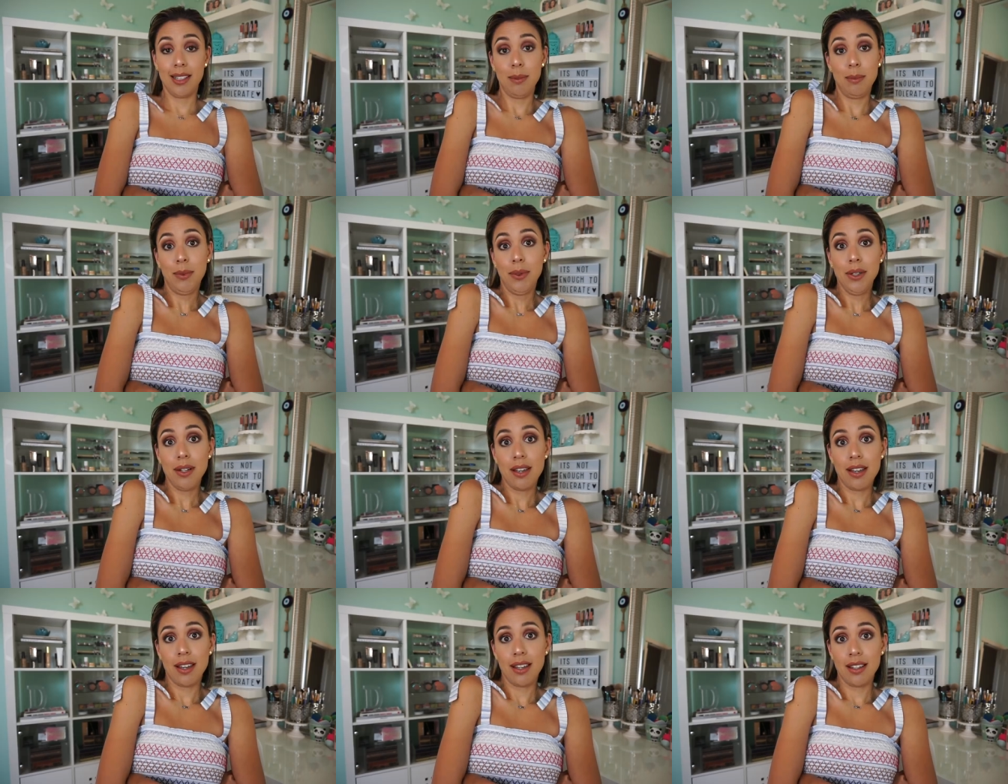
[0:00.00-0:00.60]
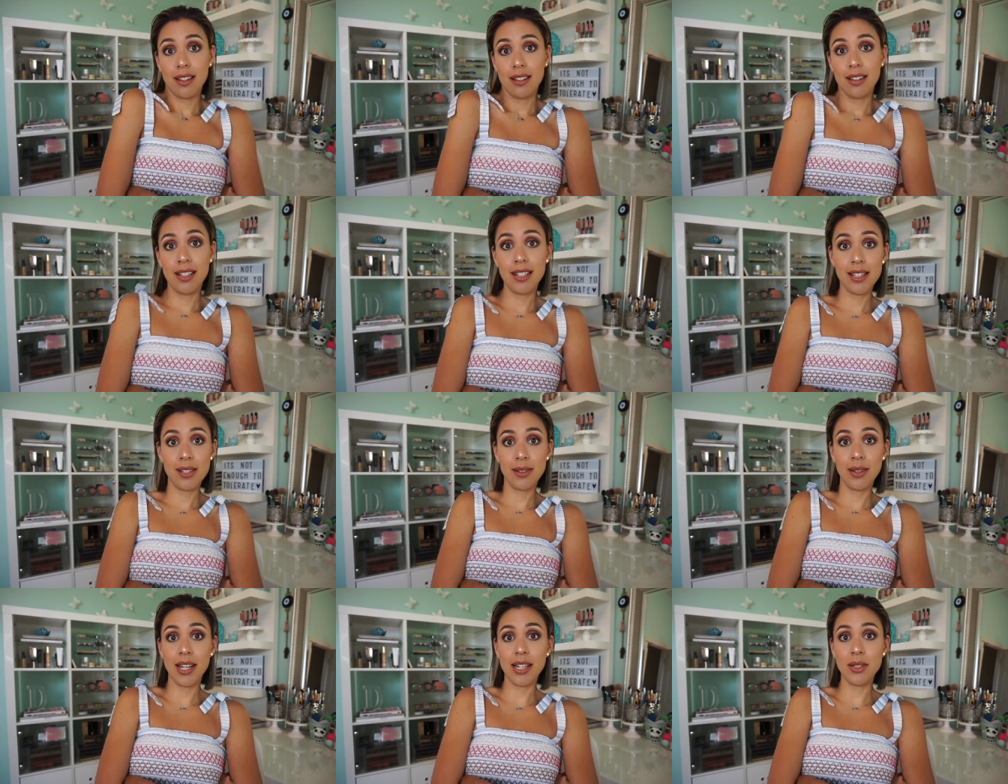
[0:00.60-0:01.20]
keep working.
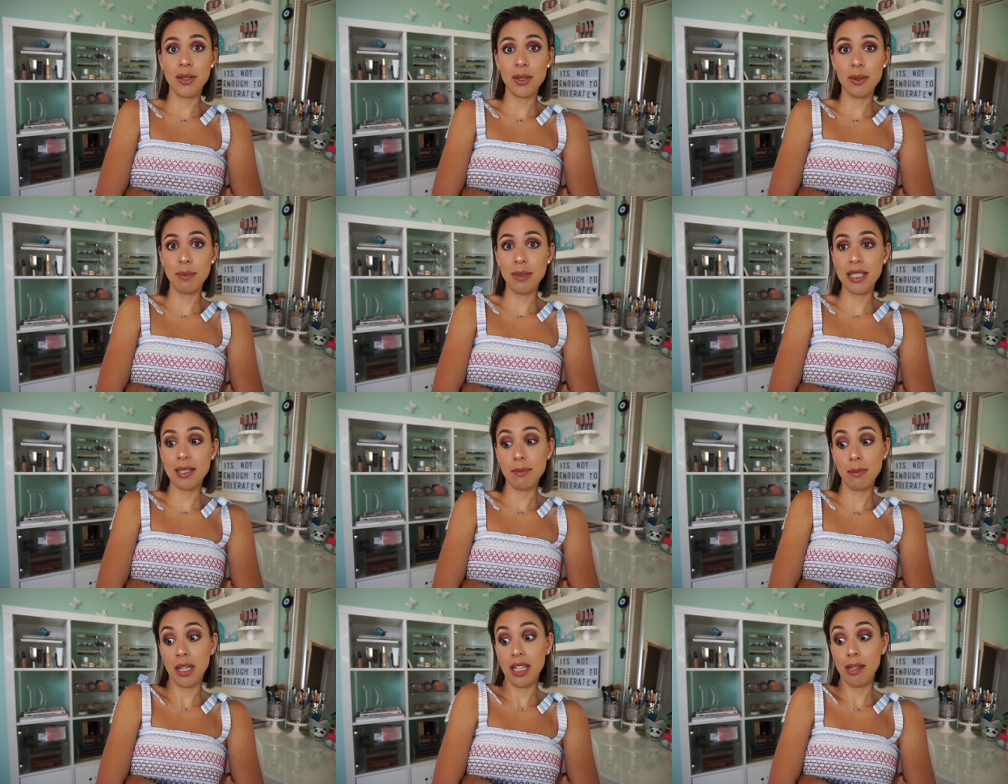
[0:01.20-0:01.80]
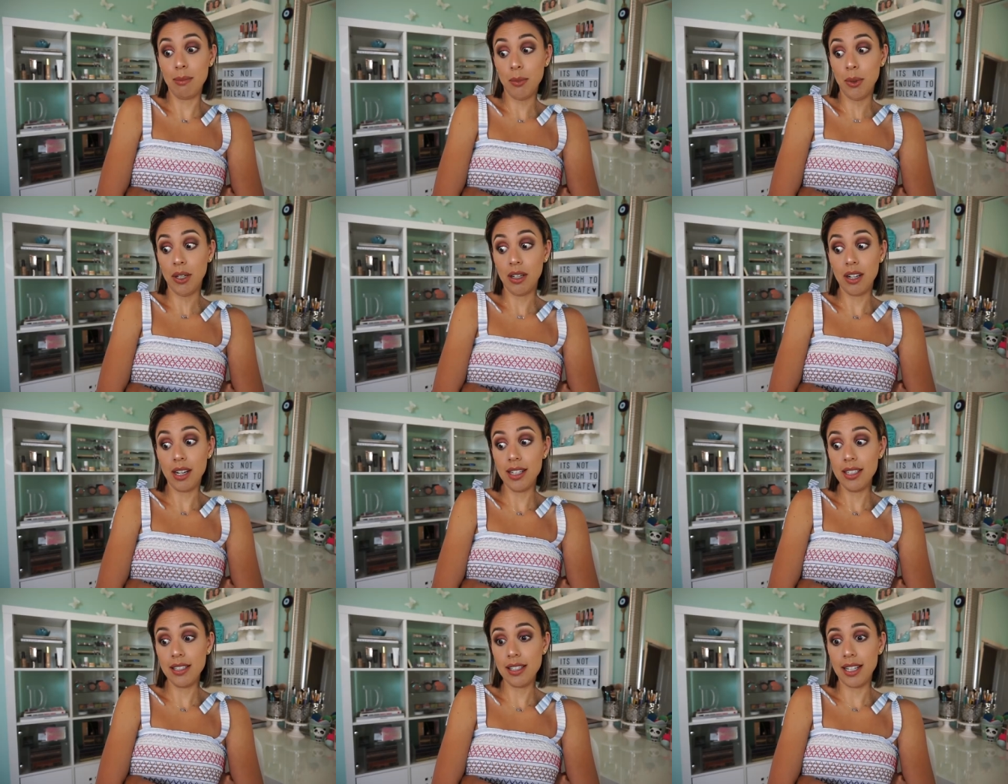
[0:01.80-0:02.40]
So that just means making more
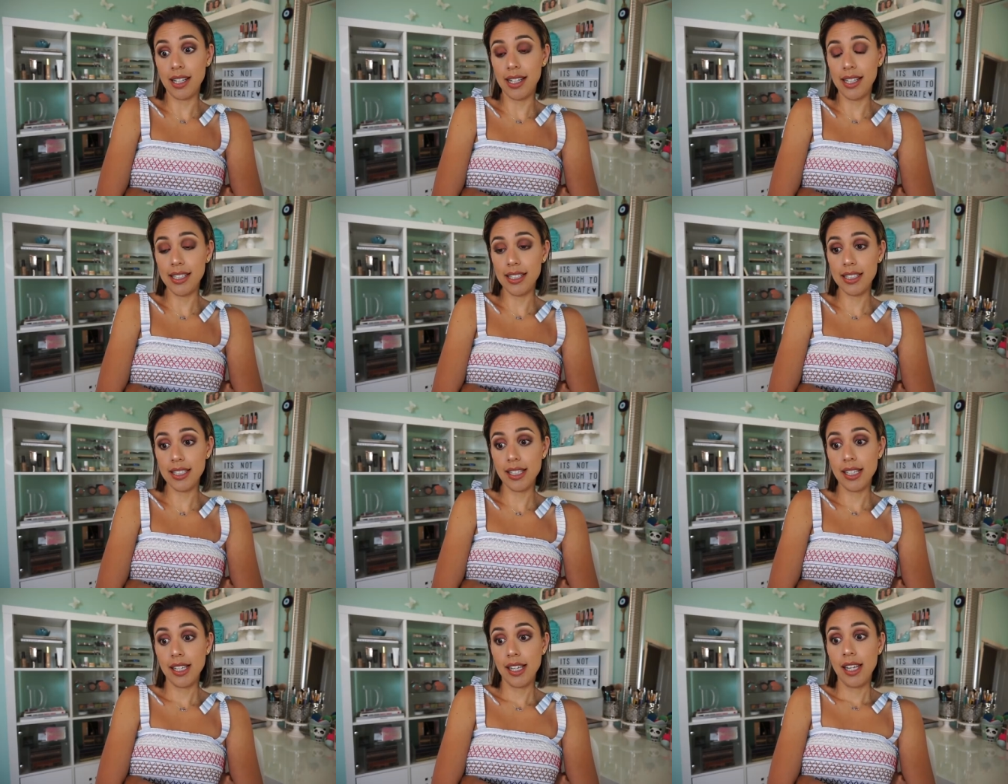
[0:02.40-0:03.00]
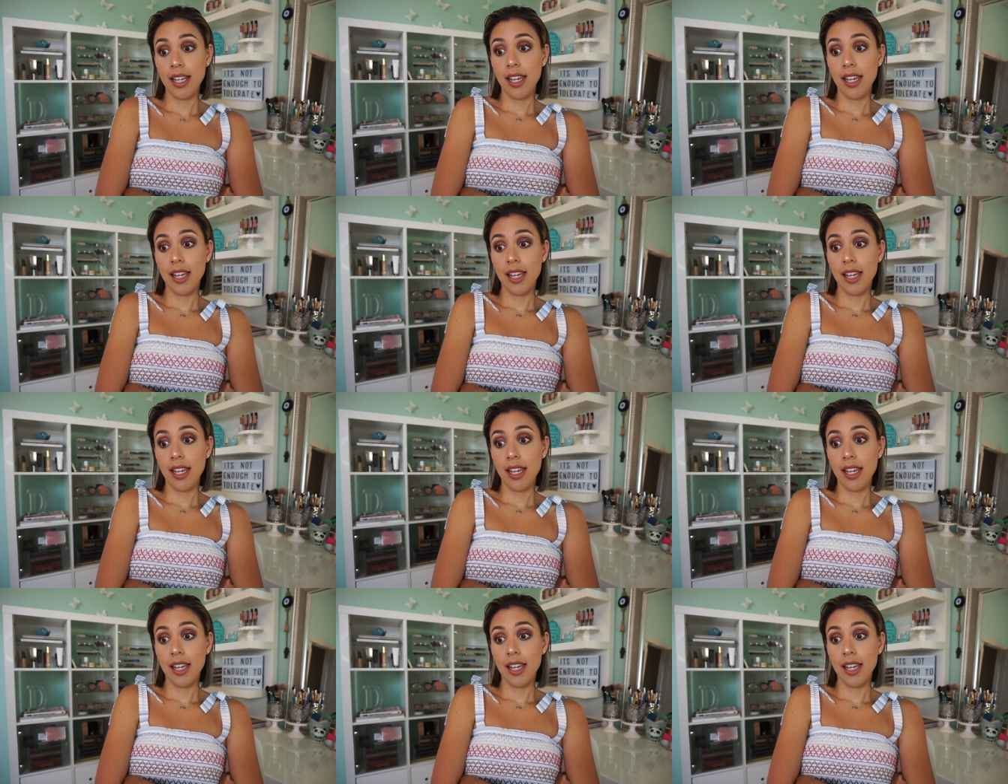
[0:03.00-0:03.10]
content.